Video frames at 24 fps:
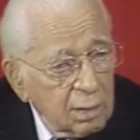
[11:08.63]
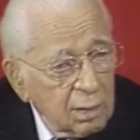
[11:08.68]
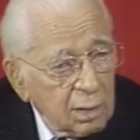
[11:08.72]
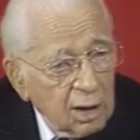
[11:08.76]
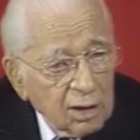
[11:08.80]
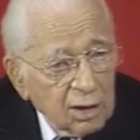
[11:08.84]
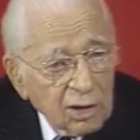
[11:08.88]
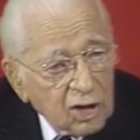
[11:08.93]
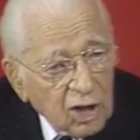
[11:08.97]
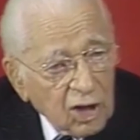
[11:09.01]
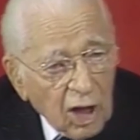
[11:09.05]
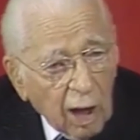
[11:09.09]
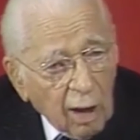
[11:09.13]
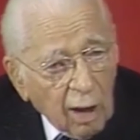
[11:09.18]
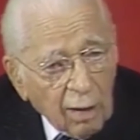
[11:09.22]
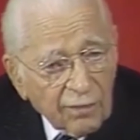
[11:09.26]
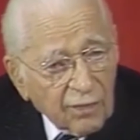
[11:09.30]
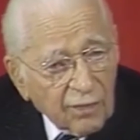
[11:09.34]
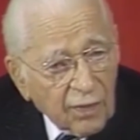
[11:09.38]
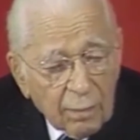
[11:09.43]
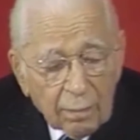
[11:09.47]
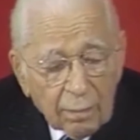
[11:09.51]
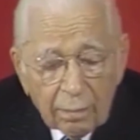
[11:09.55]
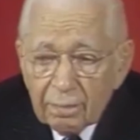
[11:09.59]
can
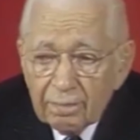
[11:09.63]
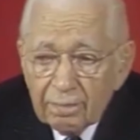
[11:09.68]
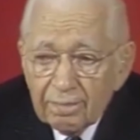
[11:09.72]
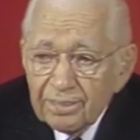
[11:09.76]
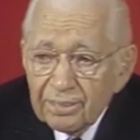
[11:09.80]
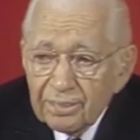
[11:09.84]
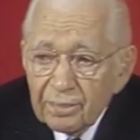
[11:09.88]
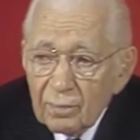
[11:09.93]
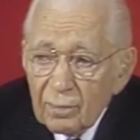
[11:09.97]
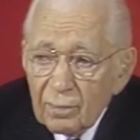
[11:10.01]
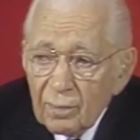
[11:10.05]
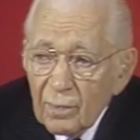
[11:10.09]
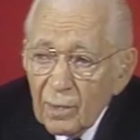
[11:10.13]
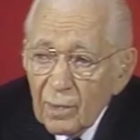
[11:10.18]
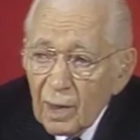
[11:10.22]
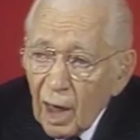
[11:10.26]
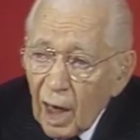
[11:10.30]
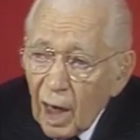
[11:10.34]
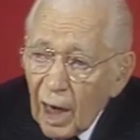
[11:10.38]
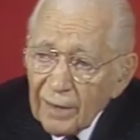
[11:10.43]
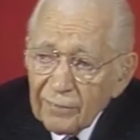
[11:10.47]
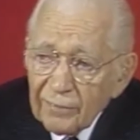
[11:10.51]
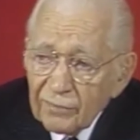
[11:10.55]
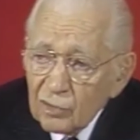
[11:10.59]
solve them.
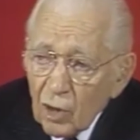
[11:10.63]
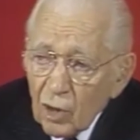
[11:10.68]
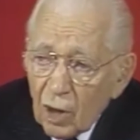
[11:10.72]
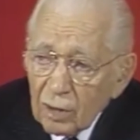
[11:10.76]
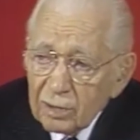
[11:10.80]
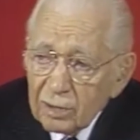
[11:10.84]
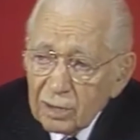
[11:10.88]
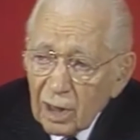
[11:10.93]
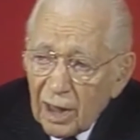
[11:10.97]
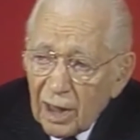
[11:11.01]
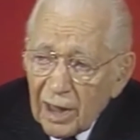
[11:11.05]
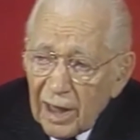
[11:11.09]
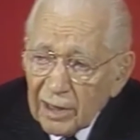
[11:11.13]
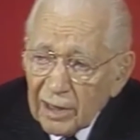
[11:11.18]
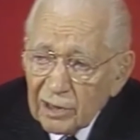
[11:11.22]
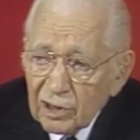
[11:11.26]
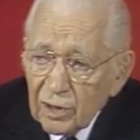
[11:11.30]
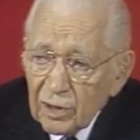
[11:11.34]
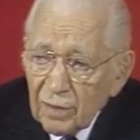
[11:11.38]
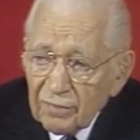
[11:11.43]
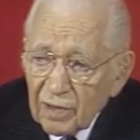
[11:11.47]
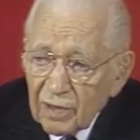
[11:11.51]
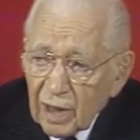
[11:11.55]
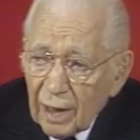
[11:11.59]
I've talked to
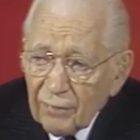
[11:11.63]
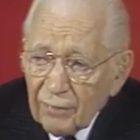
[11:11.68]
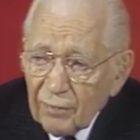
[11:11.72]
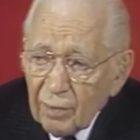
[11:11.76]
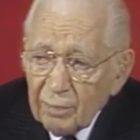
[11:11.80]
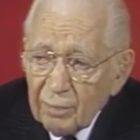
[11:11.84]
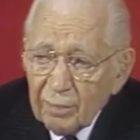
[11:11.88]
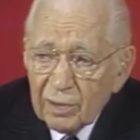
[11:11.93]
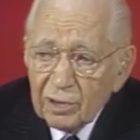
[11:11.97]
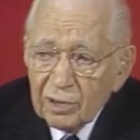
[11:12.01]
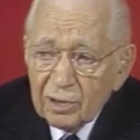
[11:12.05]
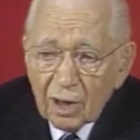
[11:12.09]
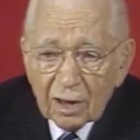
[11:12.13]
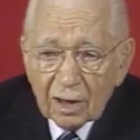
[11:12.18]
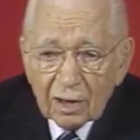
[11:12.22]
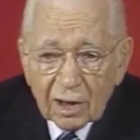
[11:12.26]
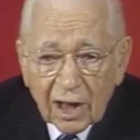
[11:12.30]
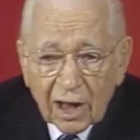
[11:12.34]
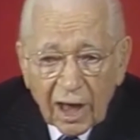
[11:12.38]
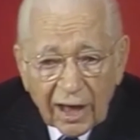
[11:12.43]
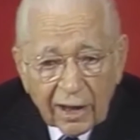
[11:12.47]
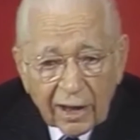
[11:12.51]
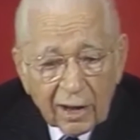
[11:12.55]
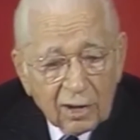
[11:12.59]
heads of government, to
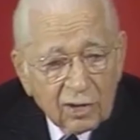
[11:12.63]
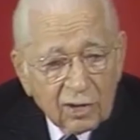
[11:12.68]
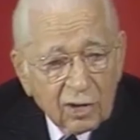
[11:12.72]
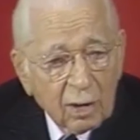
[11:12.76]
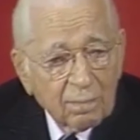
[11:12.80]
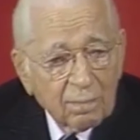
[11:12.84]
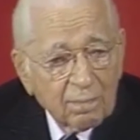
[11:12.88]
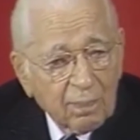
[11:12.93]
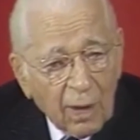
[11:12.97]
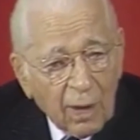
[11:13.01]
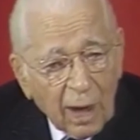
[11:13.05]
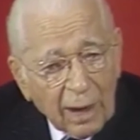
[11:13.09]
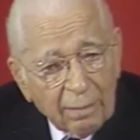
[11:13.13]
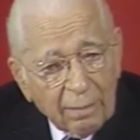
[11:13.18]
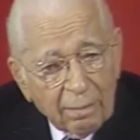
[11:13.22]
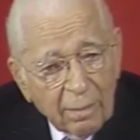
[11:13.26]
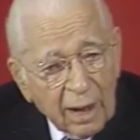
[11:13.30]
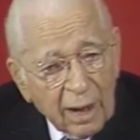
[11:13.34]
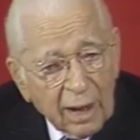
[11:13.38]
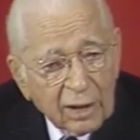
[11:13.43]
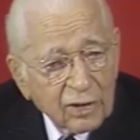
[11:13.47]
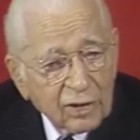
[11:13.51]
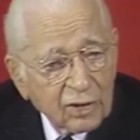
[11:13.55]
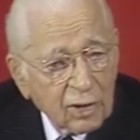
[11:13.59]
kings and prime
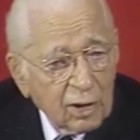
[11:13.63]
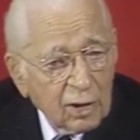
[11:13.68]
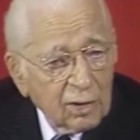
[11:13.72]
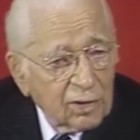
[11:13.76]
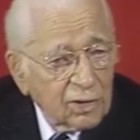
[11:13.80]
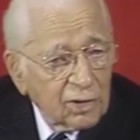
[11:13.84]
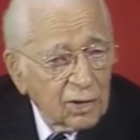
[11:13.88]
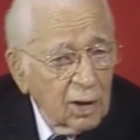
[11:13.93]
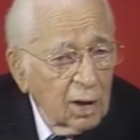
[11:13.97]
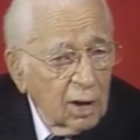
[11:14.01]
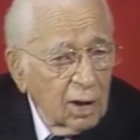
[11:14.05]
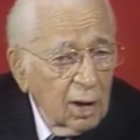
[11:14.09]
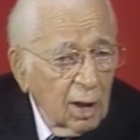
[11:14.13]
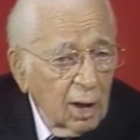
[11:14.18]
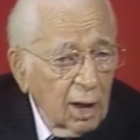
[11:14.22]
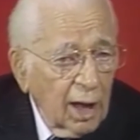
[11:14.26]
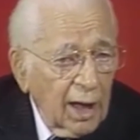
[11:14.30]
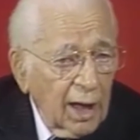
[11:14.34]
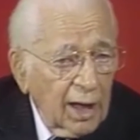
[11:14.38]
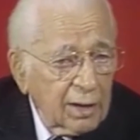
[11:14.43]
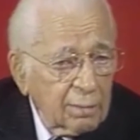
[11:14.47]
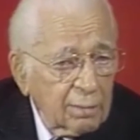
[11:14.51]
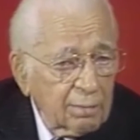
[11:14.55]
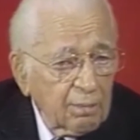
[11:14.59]
ministers
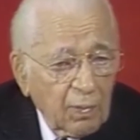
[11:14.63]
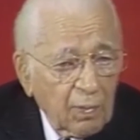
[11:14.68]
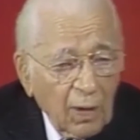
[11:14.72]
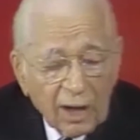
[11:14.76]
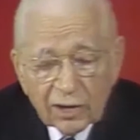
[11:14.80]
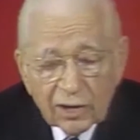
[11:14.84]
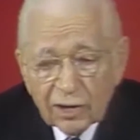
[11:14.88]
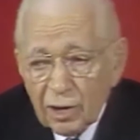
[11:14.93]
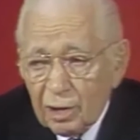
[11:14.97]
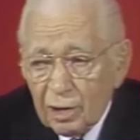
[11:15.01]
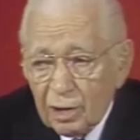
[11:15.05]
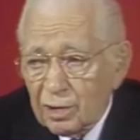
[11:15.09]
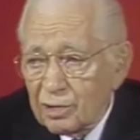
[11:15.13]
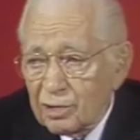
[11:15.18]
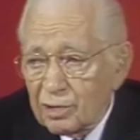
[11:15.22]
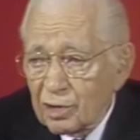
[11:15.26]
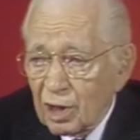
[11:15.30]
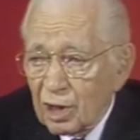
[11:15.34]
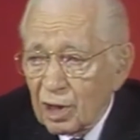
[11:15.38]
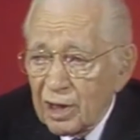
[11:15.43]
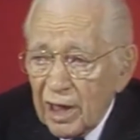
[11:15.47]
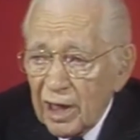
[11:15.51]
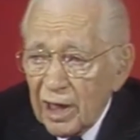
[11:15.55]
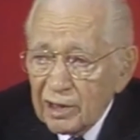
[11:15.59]
and presidents
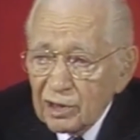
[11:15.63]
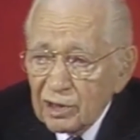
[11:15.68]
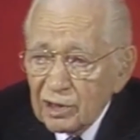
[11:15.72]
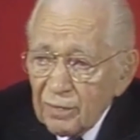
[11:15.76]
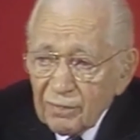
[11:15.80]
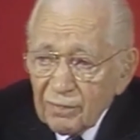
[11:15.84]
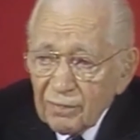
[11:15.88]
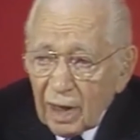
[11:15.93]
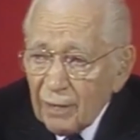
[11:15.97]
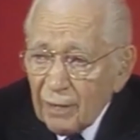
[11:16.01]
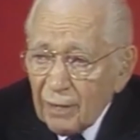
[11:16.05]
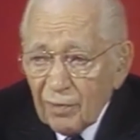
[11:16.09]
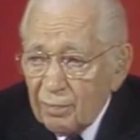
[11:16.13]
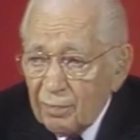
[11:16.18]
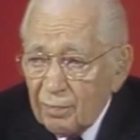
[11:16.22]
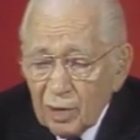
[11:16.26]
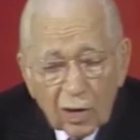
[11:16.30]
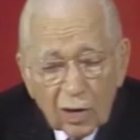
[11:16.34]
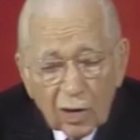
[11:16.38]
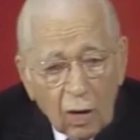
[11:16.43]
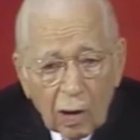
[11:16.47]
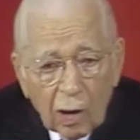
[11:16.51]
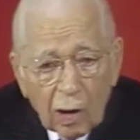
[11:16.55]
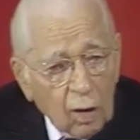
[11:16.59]
and heads of
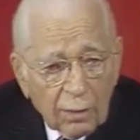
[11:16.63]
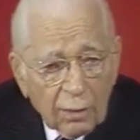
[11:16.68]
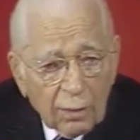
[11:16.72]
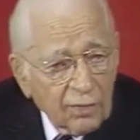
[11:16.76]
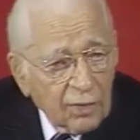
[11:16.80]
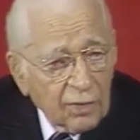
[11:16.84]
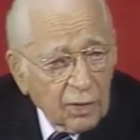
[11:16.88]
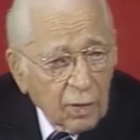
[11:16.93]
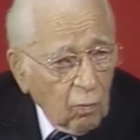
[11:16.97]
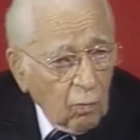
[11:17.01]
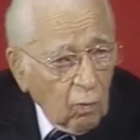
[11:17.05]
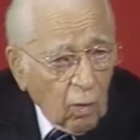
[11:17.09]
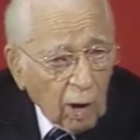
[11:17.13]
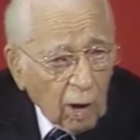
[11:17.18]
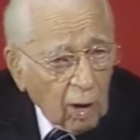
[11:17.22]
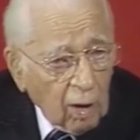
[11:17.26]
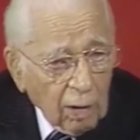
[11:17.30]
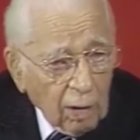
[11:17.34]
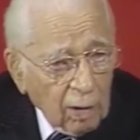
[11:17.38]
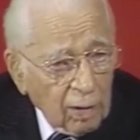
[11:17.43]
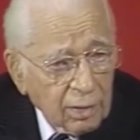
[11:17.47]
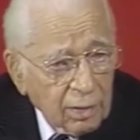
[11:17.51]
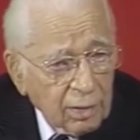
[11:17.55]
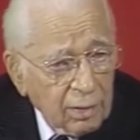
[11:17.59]
government all over the
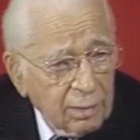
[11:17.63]
world.